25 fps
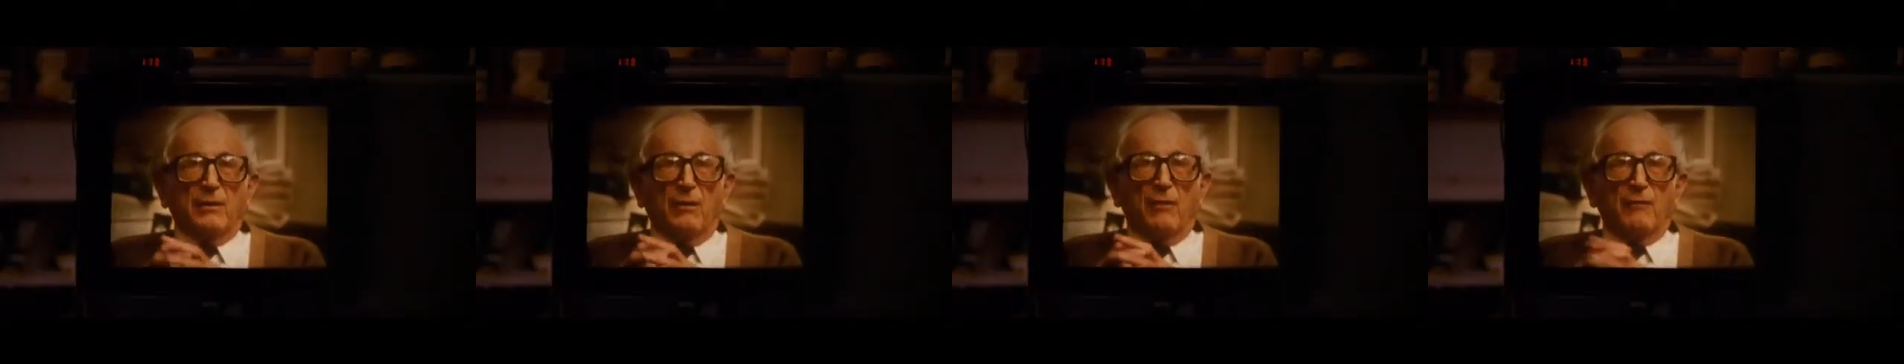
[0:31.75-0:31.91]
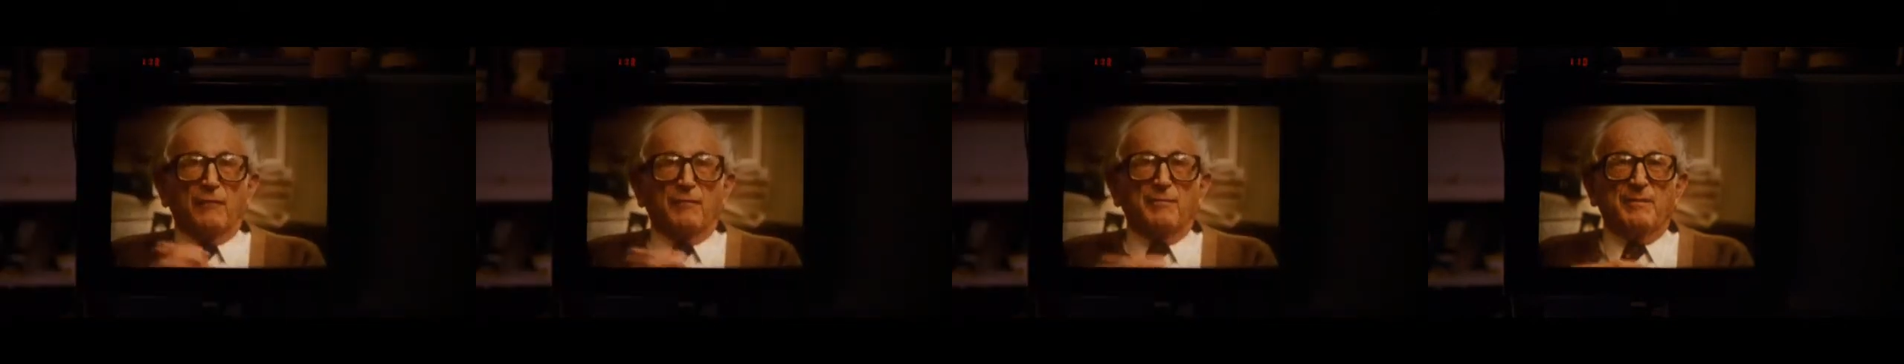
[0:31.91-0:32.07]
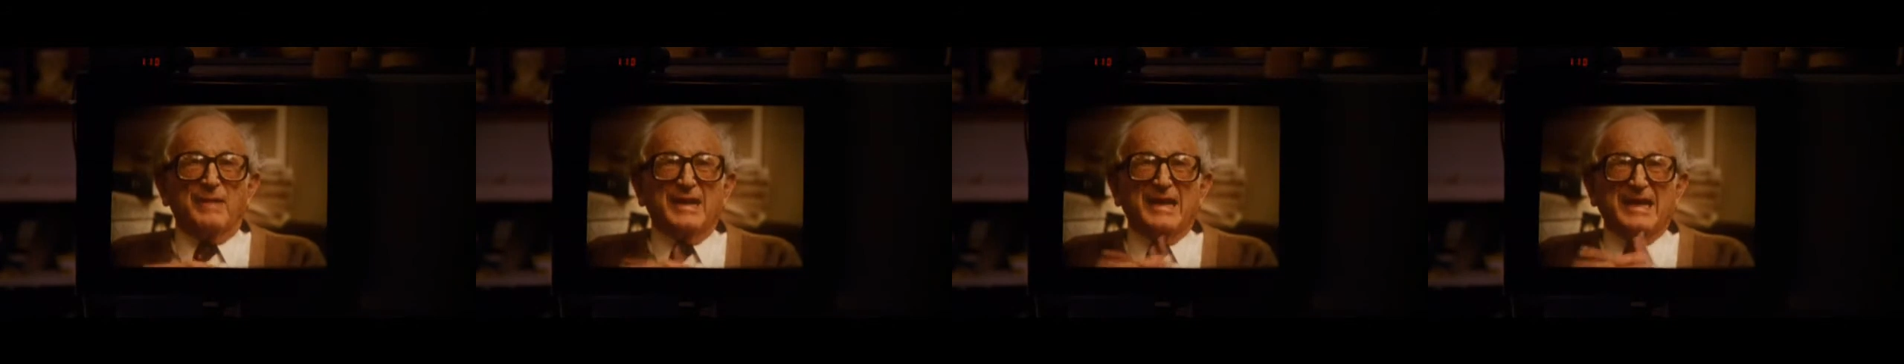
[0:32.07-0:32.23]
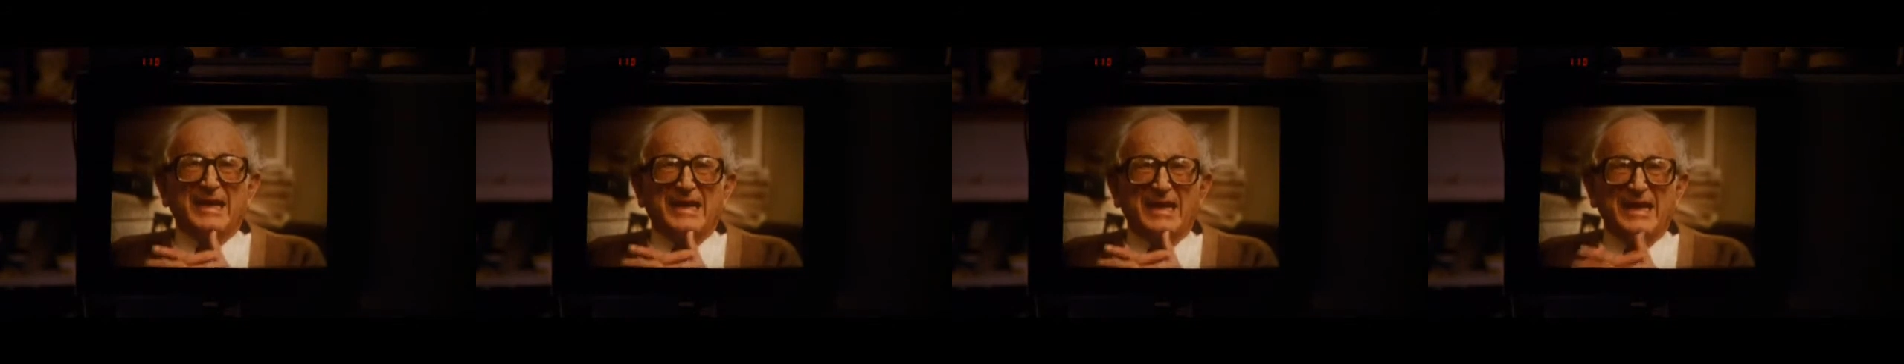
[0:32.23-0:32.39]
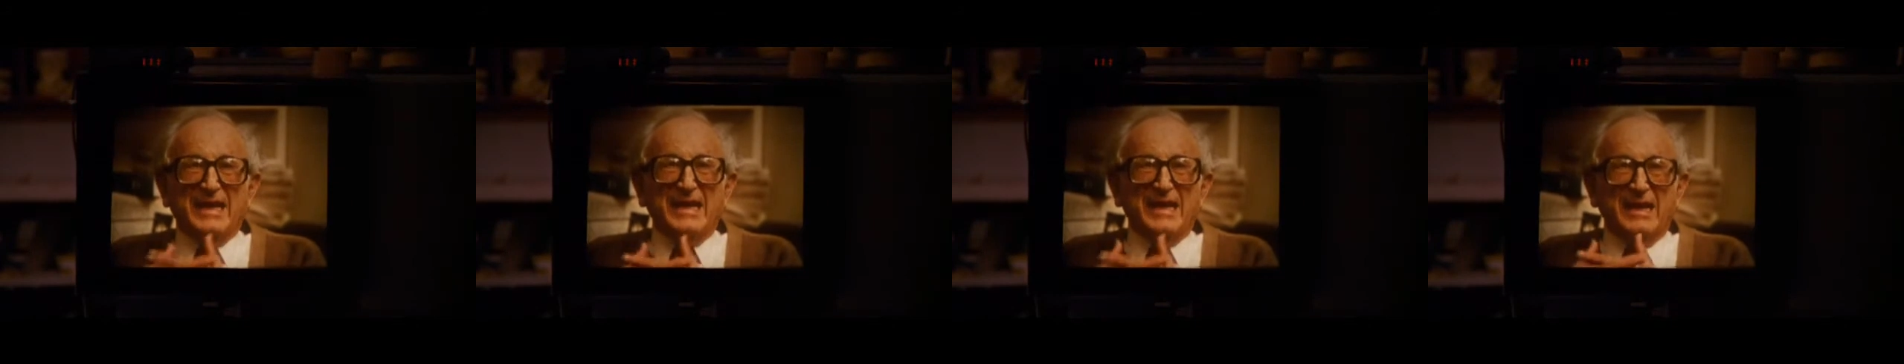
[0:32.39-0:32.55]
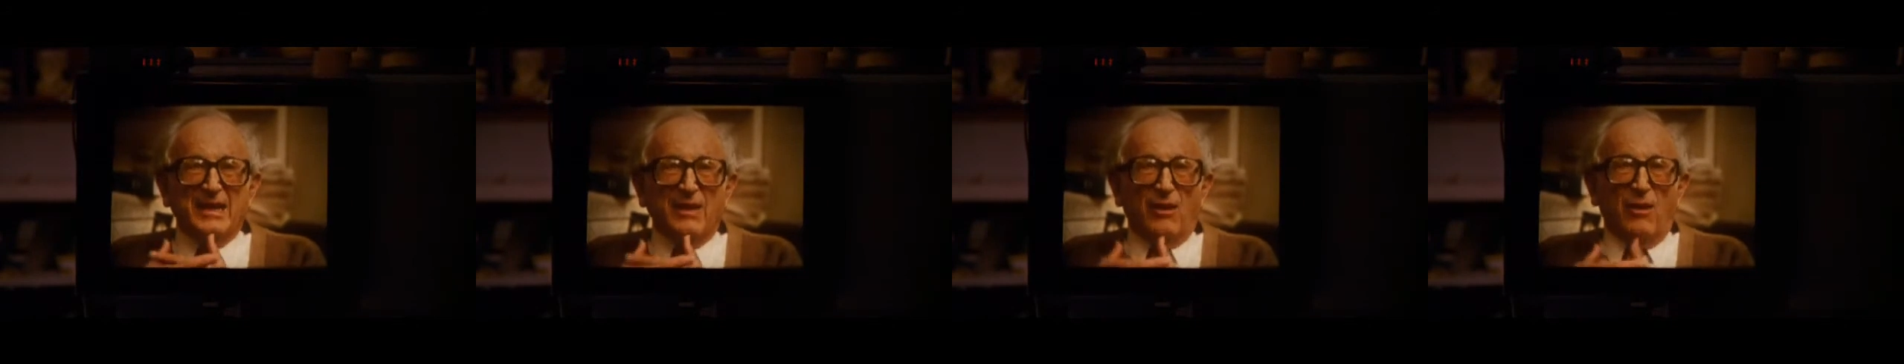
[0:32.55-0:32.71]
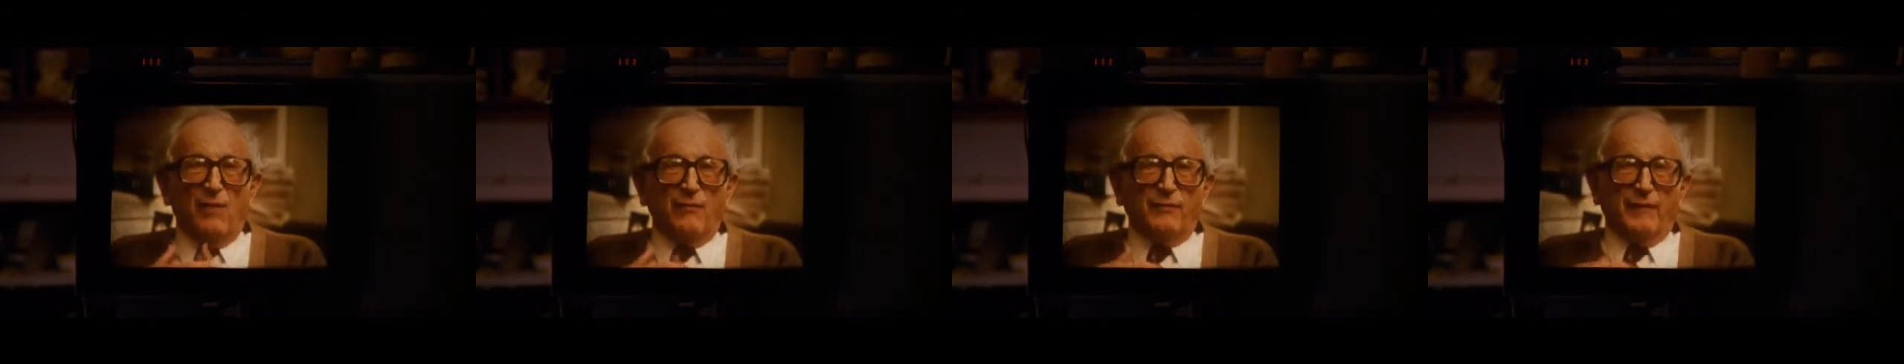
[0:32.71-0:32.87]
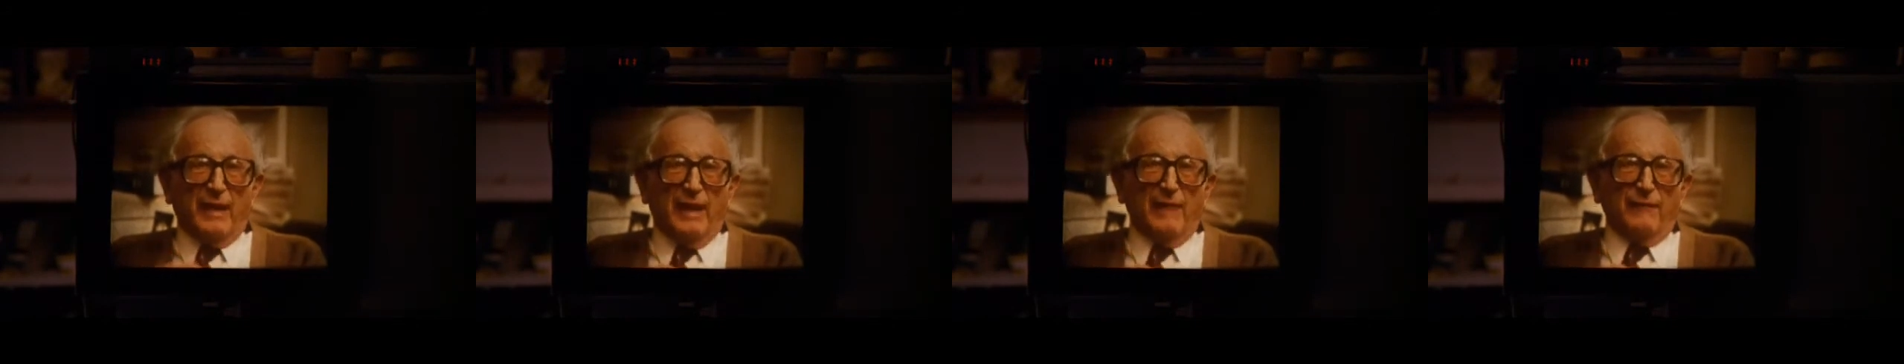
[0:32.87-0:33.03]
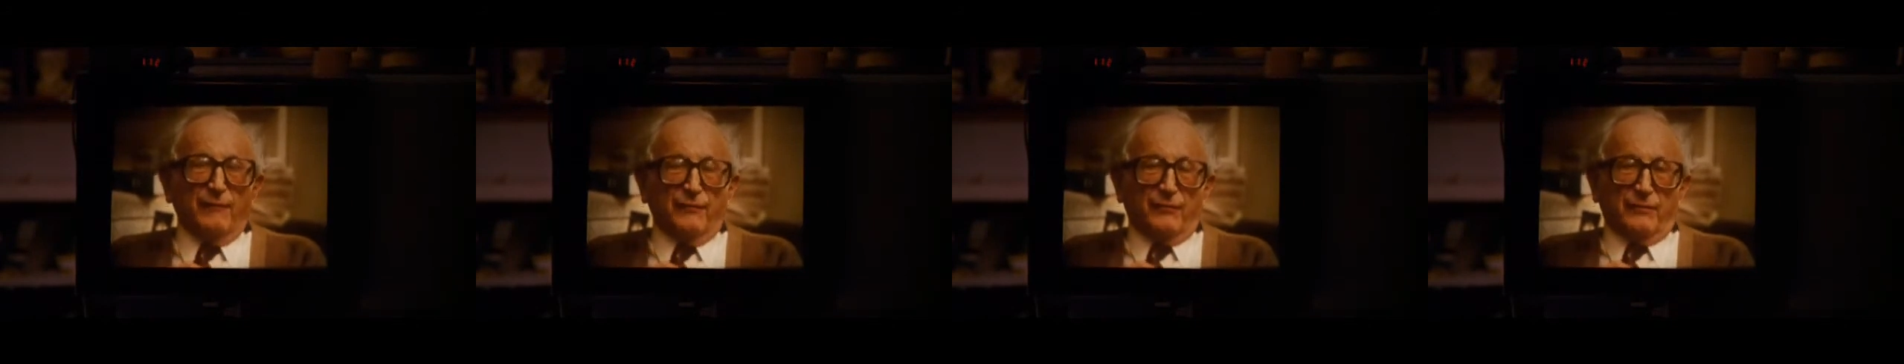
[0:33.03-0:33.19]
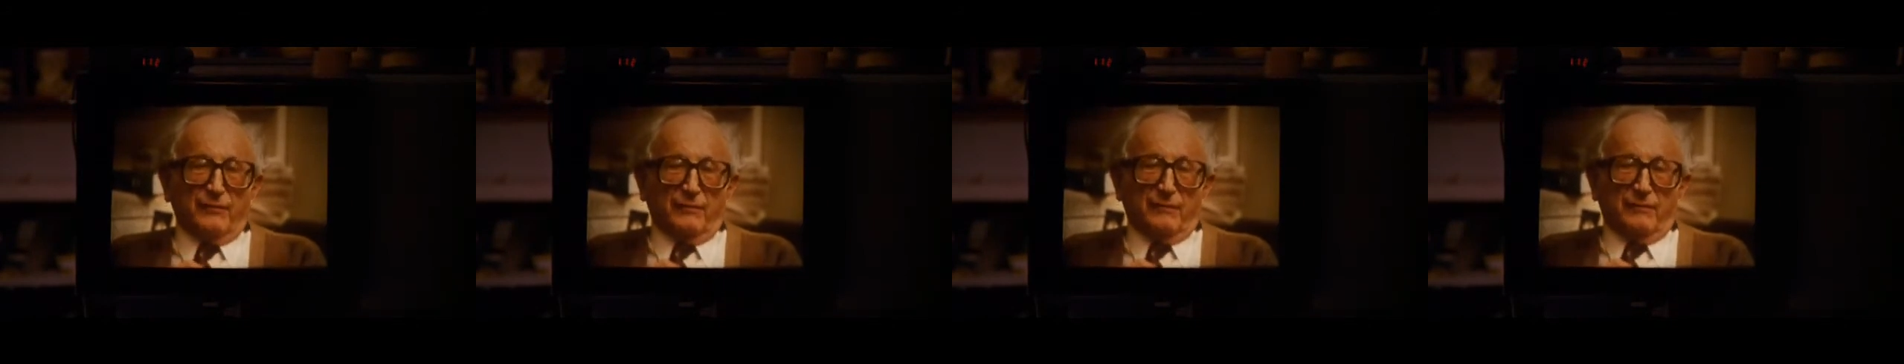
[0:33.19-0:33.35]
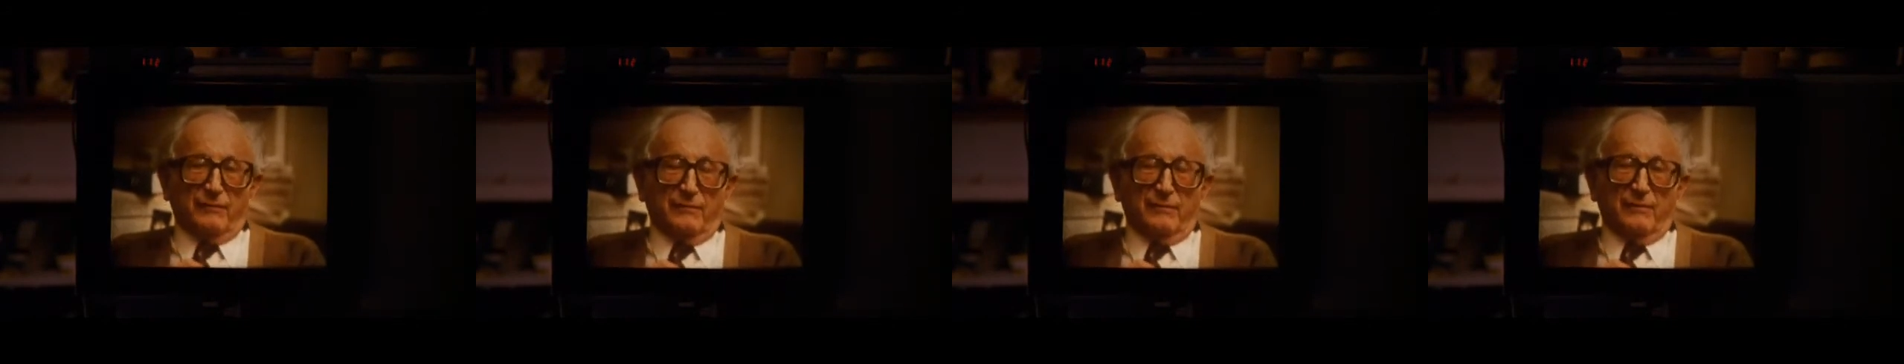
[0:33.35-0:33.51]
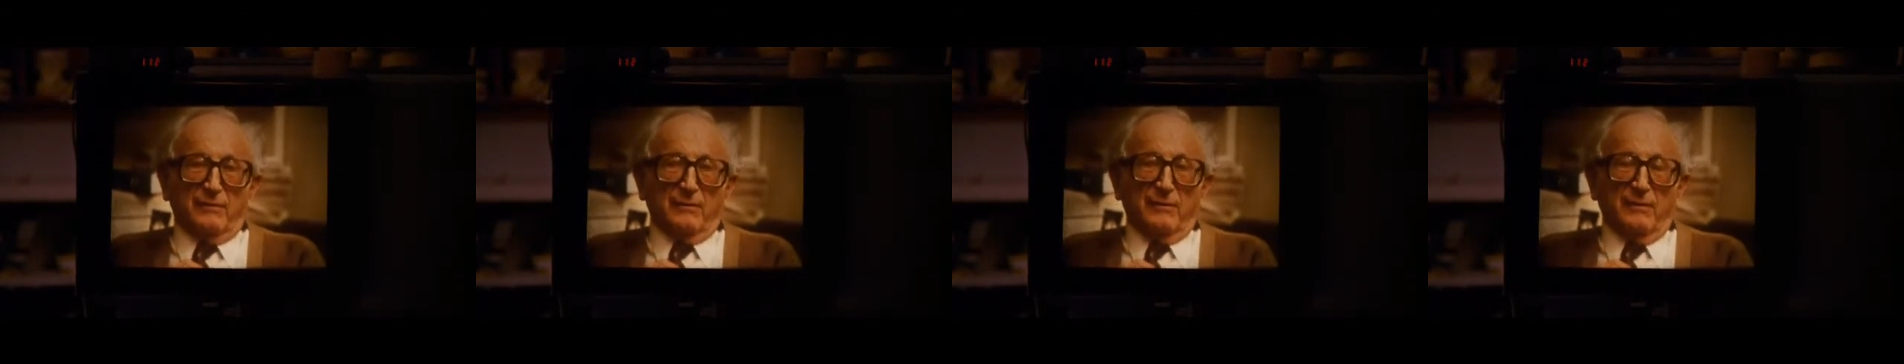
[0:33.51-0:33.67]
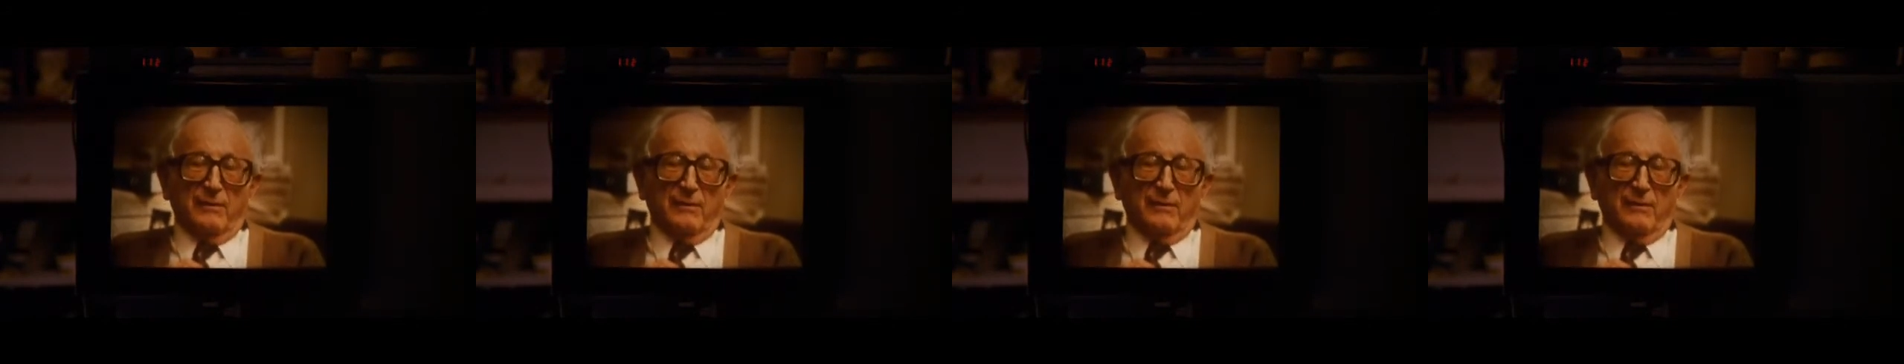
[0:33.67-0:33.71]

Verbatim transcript: of millennia of efforts,